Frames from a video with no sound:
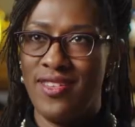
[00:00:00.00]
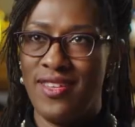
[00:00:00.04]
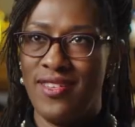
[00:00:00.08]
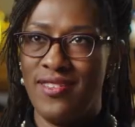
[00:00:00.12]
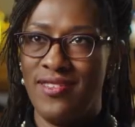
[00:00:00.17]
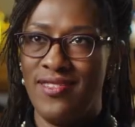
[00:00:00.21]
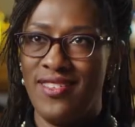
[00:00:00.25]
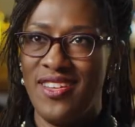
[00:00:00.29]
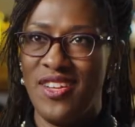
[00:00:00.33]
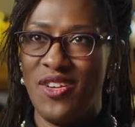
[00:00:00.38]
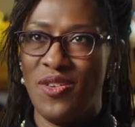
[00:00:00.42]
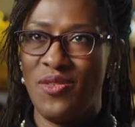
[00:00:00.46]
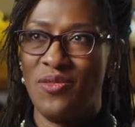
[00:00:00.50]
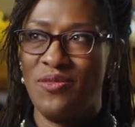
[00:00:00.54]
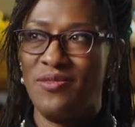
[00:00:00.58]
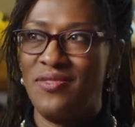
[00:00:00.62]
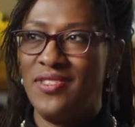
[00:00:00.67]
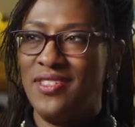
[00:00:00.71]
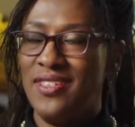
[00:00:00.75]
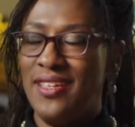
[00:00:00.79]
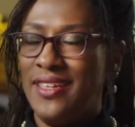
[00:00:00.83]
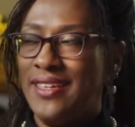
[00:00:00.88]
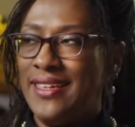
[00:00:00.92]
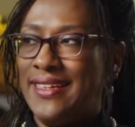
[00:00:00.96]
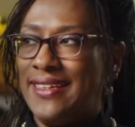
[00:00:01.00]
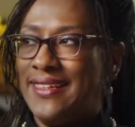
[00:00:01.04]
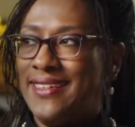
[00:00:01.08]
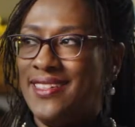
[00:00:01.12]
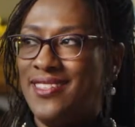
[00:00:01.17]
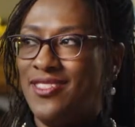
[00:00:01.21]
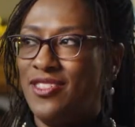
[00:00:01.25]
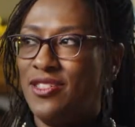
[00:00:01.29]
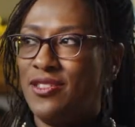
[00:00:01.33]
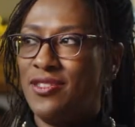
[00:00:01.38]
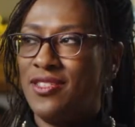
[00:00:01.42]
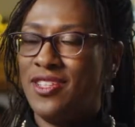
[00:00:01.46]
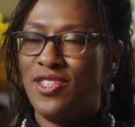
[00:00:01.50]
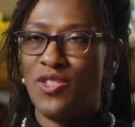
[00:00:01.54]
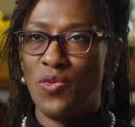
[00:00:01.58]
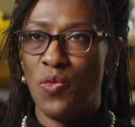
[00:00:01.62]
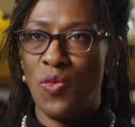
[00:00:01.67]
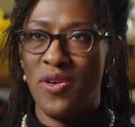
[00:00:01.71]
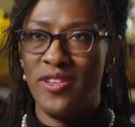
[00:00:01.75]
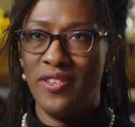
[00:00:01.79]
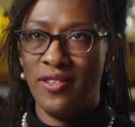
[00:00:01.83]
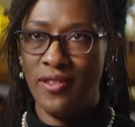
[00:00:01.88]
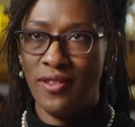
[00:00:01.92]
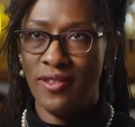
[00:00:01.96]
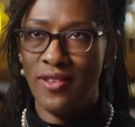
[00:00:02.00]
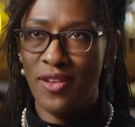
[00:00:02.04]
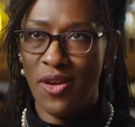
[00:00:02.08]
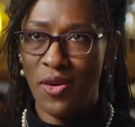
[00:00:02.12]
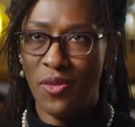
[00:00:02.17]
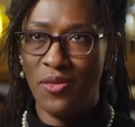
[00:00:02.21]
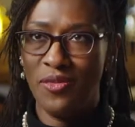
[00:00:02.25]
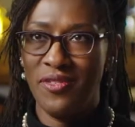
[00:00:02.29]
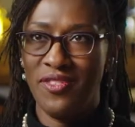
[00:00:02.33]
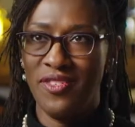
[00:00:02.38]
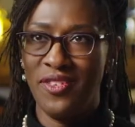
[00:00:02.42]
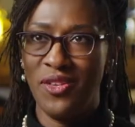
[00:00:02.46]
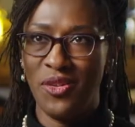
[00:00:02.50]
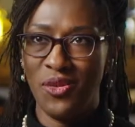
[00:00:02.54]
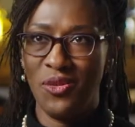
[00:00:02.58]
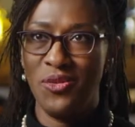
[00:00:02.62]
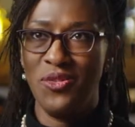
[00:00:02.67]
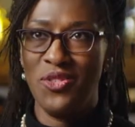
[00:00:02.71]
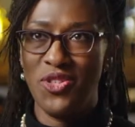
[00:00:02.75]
at, this one lone little